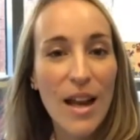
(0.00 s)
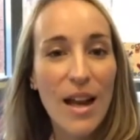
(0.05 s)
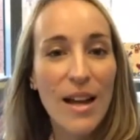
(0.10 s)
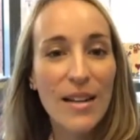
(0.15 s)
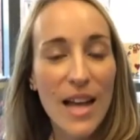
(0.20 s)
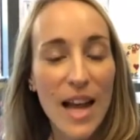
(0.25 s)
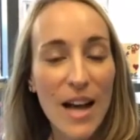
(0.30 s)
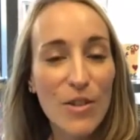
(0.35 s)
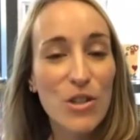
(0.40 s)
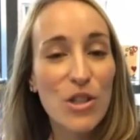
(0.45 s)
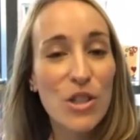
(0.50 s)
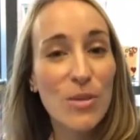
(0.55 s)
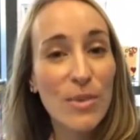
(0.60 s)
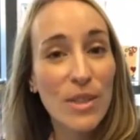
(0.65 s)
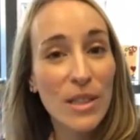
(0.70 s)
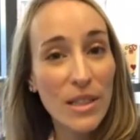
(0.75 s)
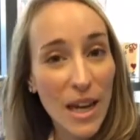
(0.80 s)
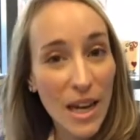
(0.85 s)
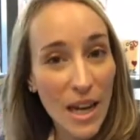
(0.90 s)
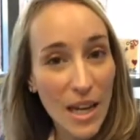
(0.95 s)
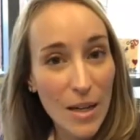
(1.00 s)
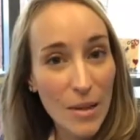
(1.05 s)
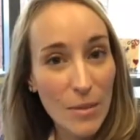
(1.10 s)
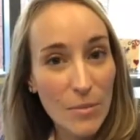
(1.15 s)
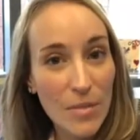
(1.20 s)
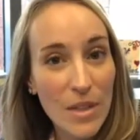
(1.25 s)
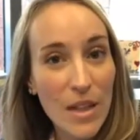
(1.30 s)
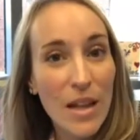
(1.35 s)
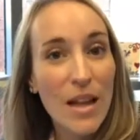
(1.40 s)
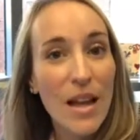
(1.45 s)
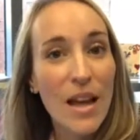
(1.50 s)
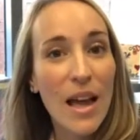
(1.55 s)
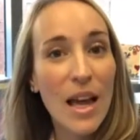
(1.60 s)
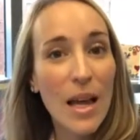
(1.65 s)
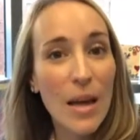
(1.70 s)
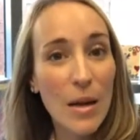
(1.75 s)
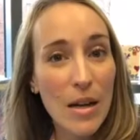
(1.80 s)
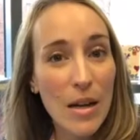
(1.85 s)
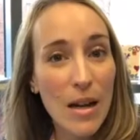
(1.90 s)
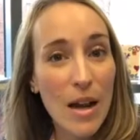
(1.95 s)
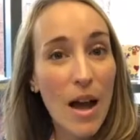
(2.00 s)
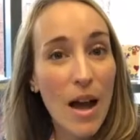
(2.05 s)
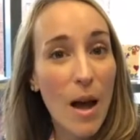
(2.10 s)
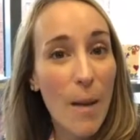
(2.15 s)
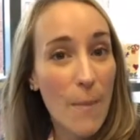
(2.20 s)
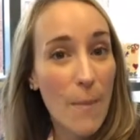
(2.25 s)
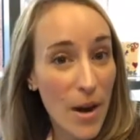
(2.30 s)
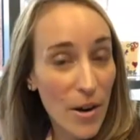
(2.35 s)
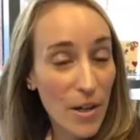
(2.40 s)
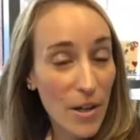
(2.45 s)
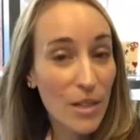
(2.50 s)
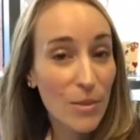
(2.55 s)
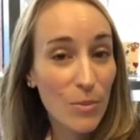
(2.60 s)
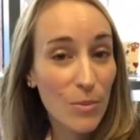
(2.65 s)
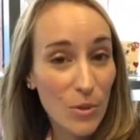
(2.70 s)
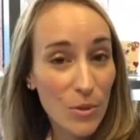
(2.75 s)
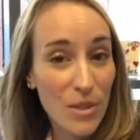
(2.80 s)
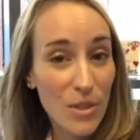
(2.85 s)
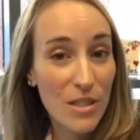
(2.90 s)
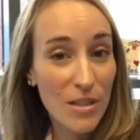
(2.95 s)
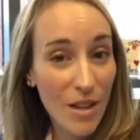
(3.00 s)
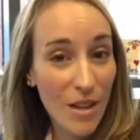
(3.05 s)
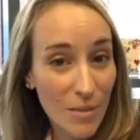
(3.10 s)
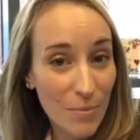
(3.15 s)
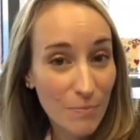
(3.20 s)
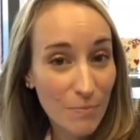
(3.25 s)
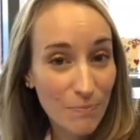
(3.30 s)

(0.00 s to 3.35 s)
and how she became an American Buddhist nun.